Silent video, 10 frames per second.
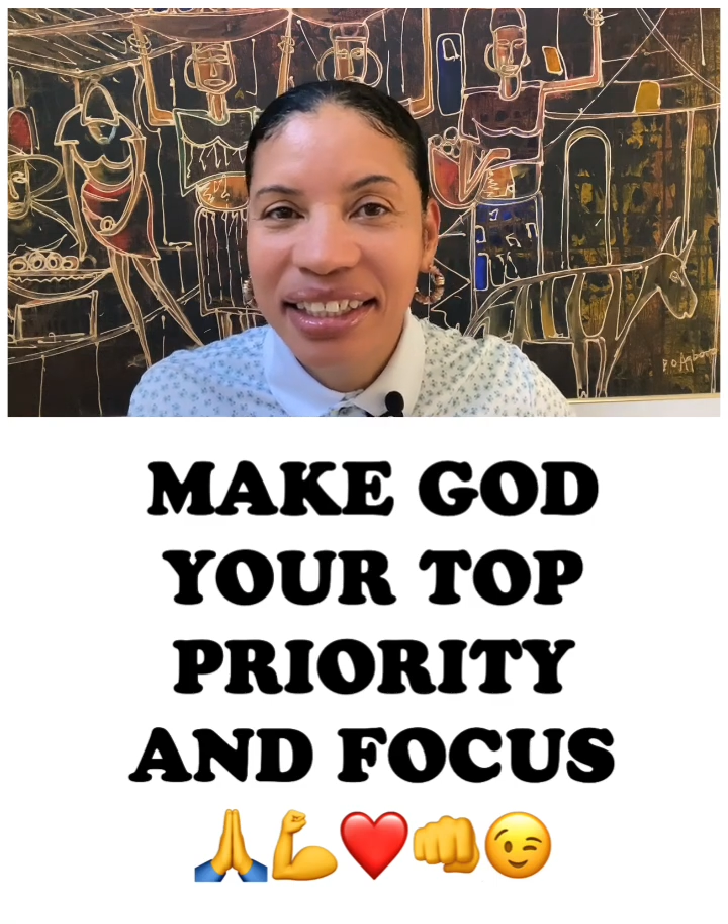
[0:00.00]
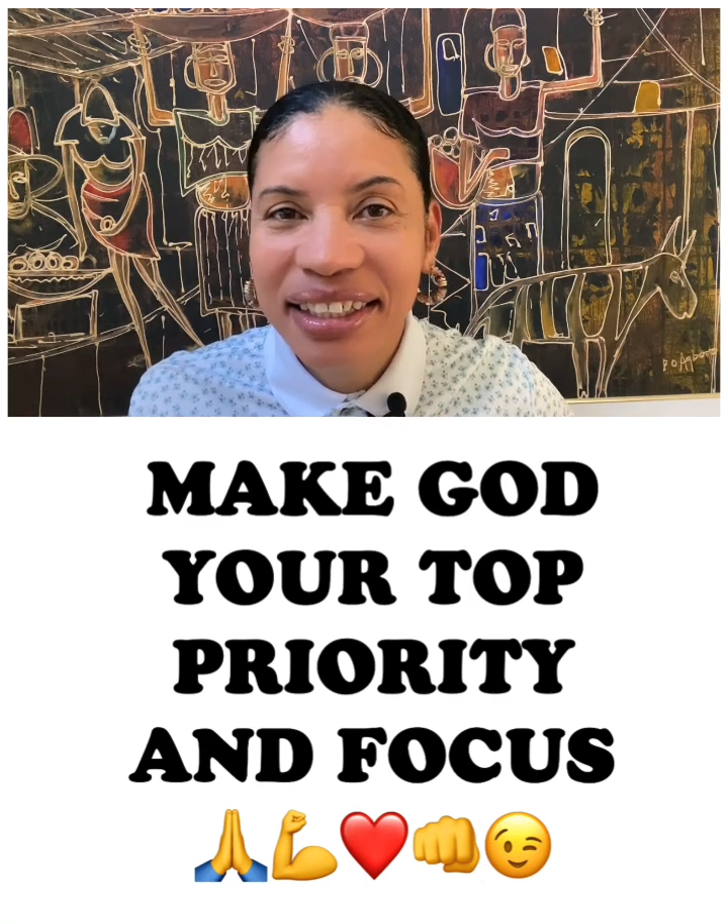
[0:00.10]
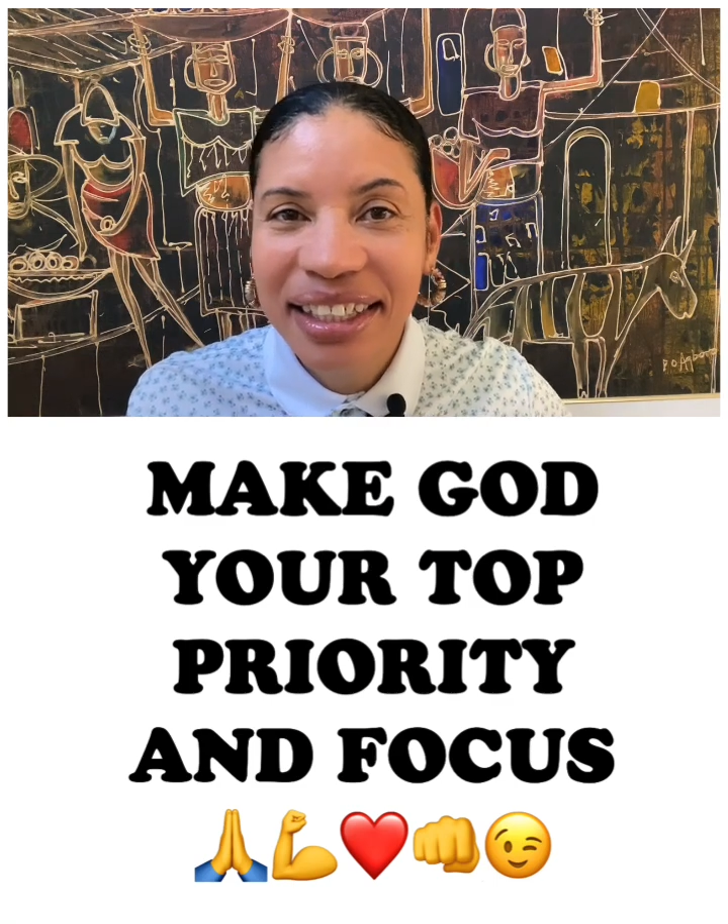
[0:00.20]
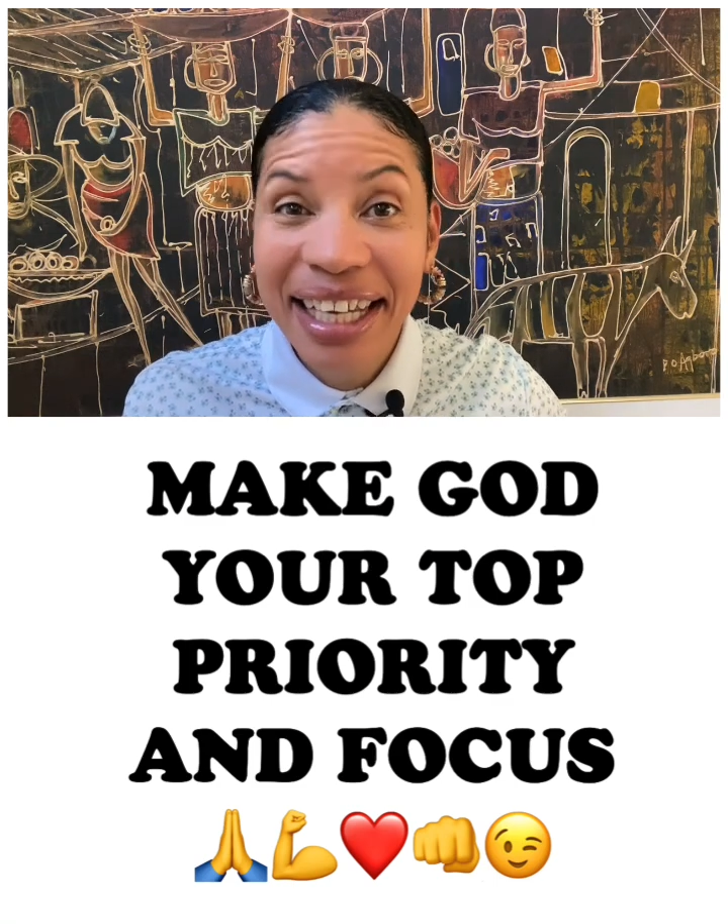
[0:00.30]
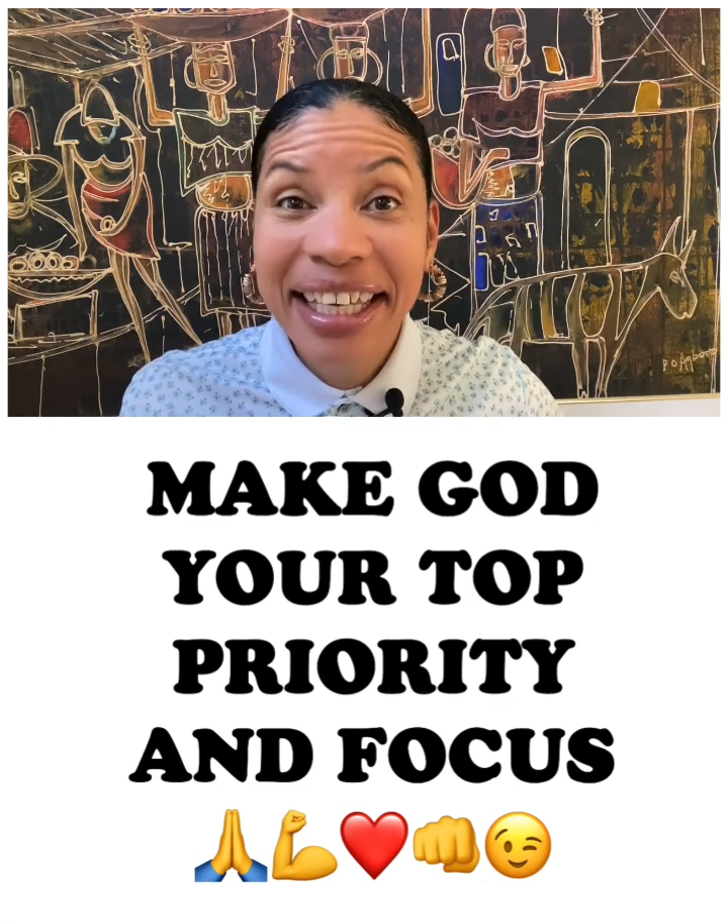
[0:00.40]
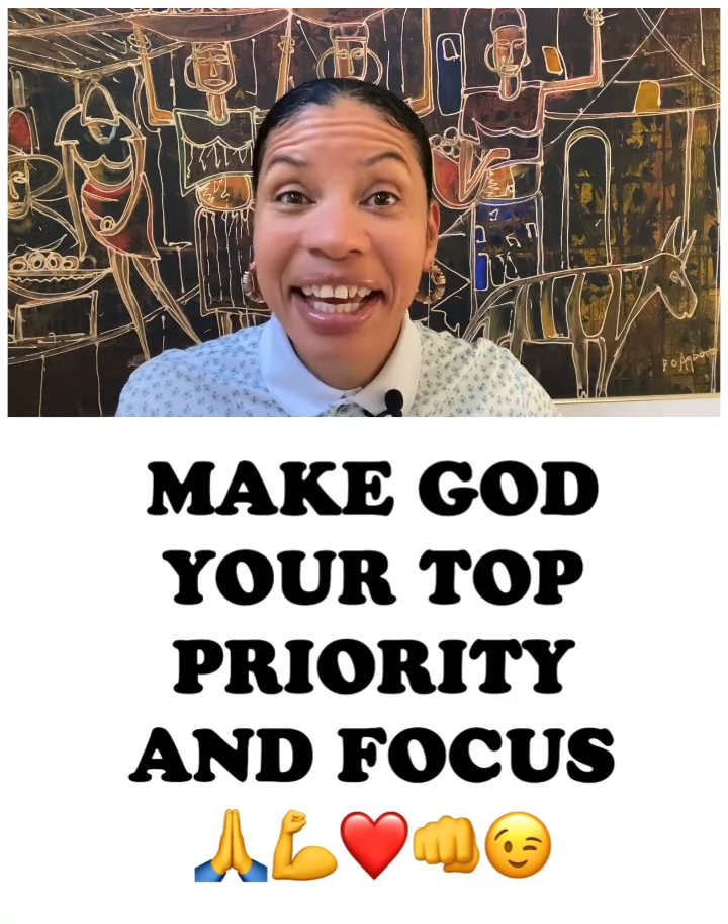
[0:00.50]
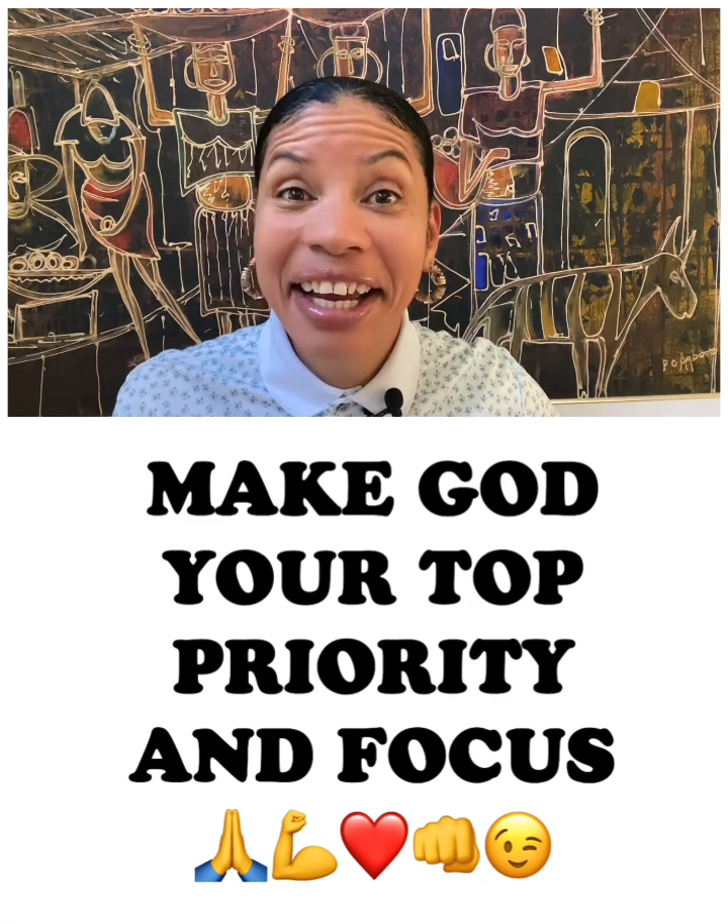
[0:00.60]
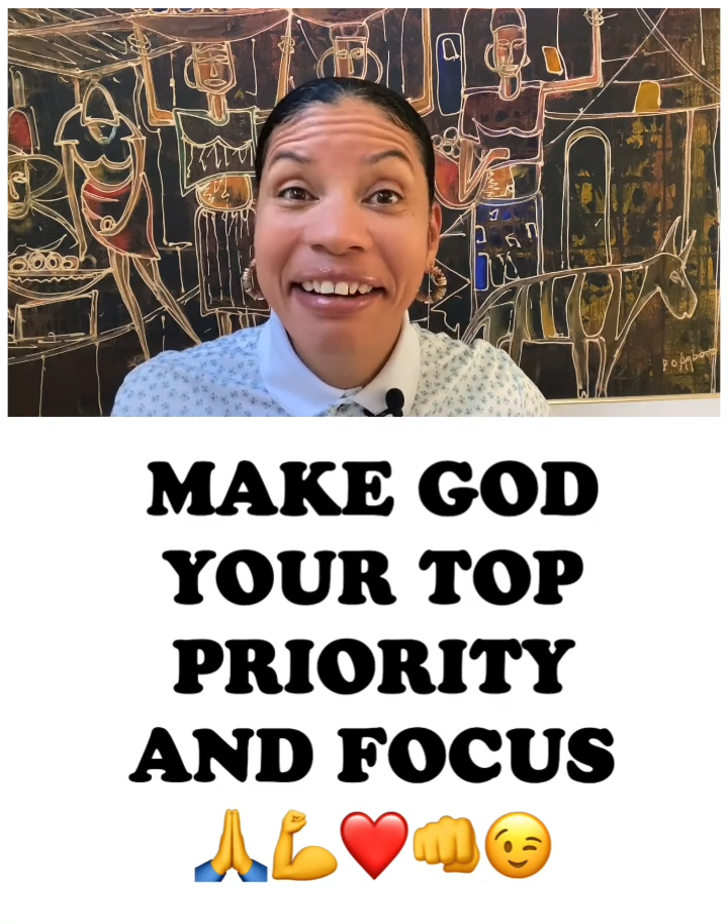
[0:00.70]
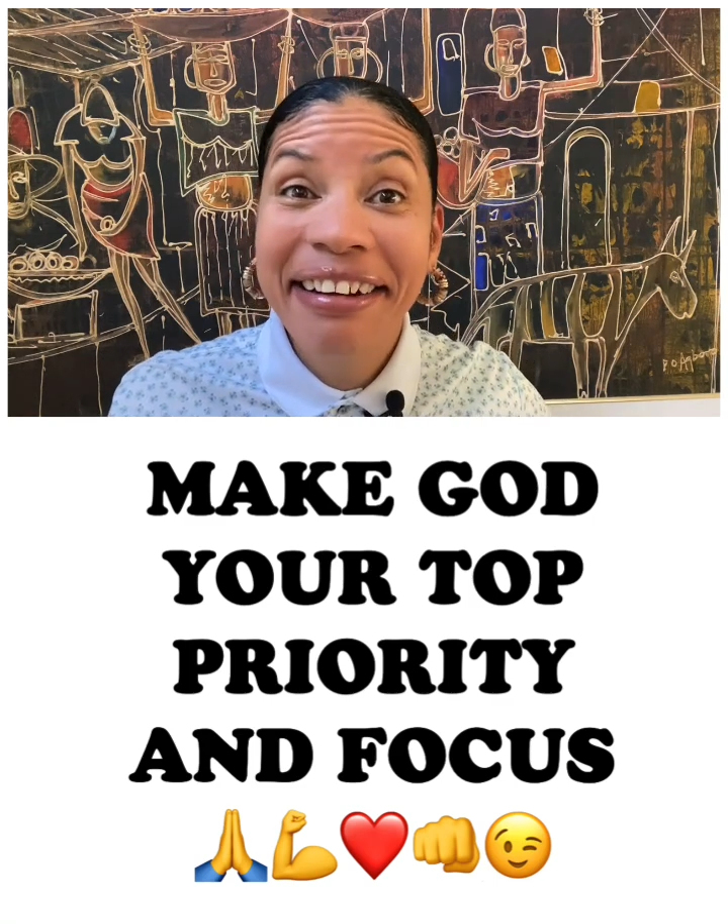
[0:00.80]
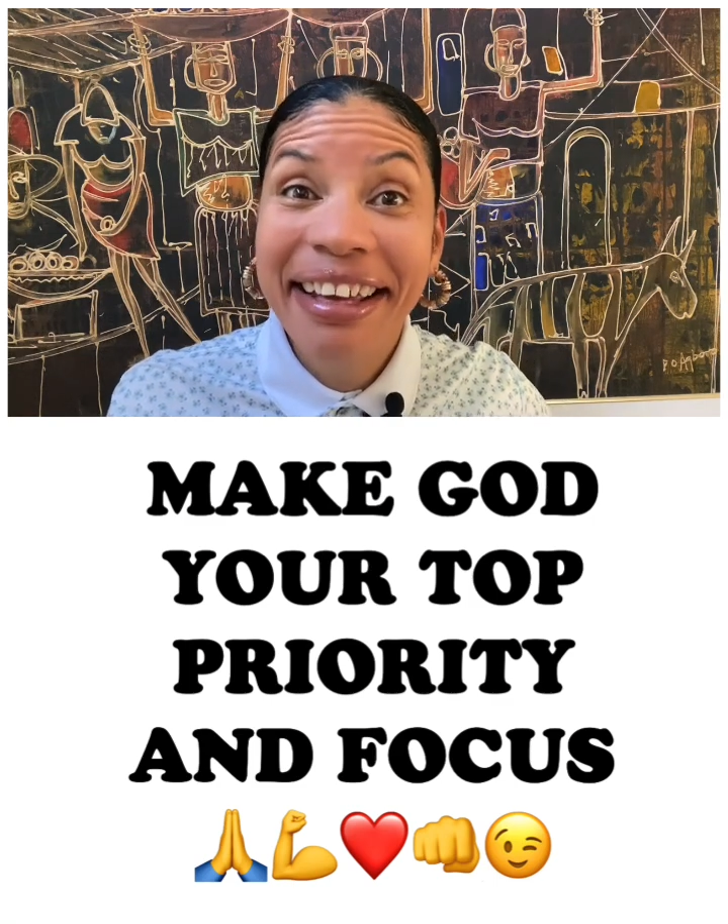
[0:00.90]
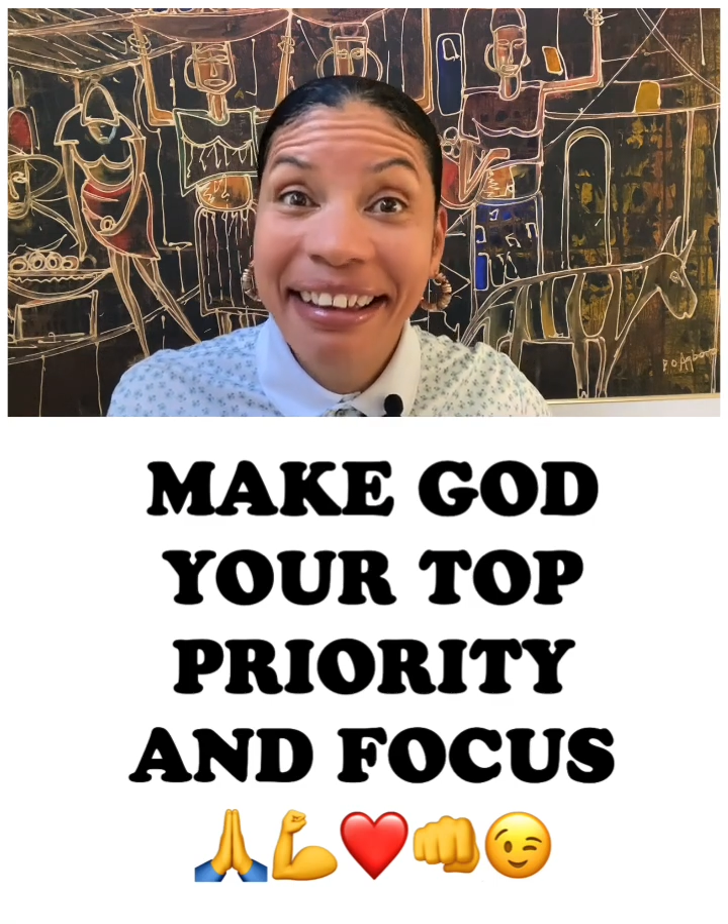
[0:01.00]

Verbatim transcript: like Carrie.